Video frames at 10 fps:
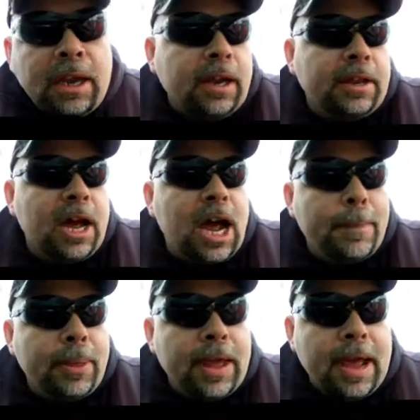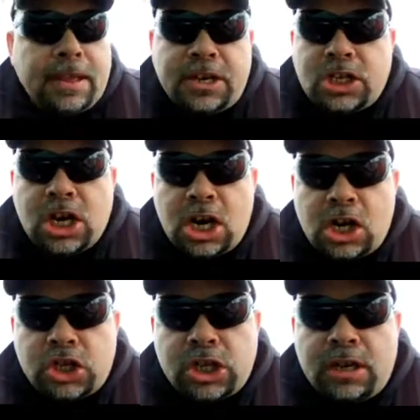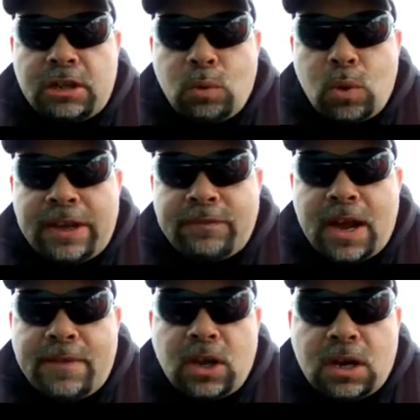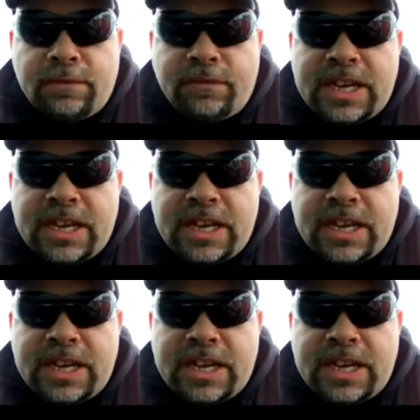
and on top of that they charged a $25